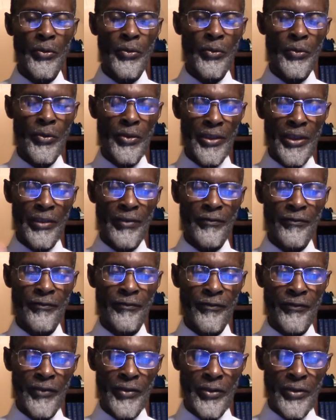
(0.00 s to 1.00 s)
would
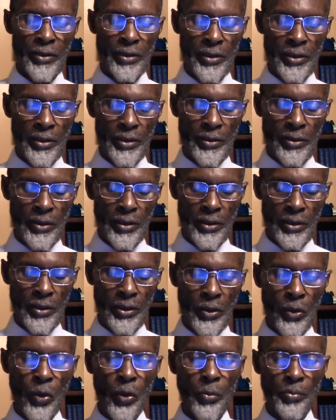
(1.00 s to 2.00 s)
have
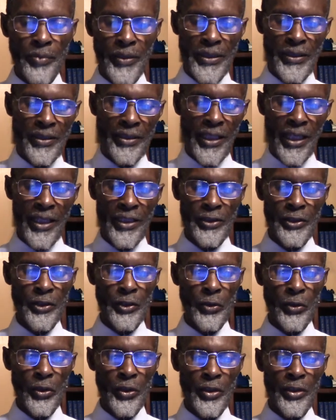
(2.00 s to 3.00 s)
opened that
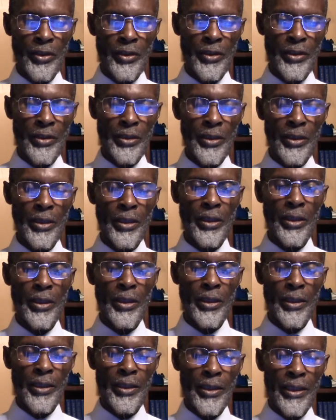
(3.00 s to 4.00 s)
door
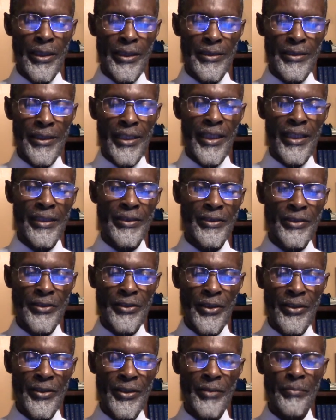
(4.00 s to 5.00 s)
and
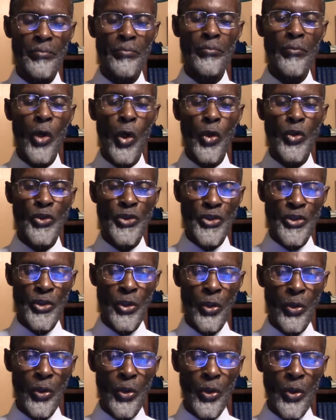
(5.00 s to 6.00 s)
entered the most
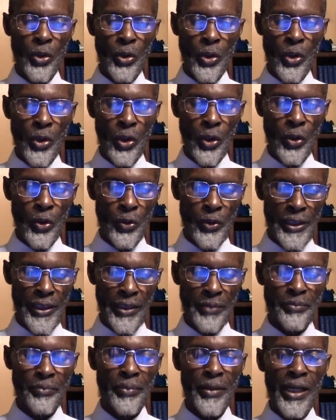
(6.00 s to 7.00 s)
holy
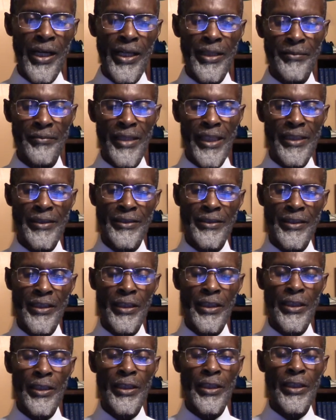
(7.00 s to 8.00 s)
apartment
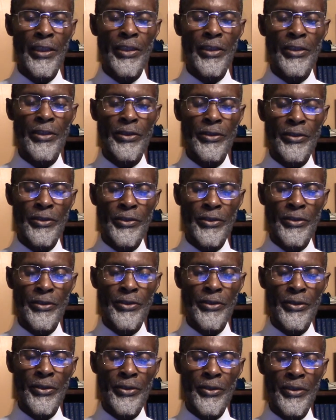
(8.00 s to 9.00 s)

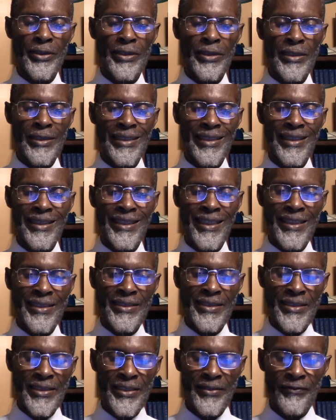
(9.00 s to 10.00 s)
to
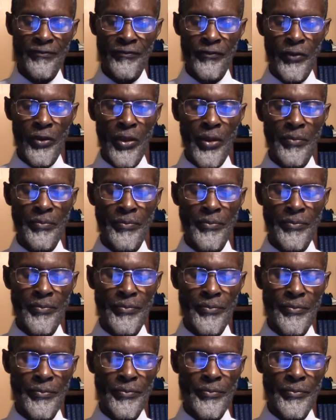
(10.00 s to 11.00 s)
cleanse it from
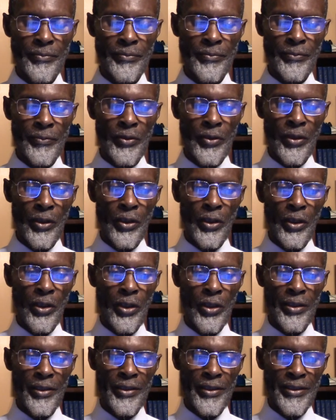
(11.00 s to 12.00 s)

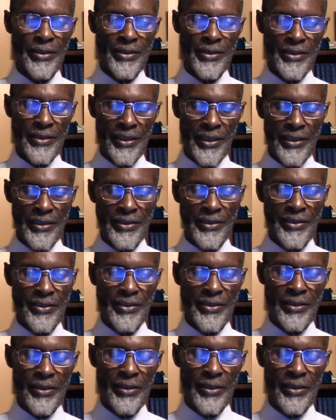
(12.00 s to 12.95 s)
all the sins.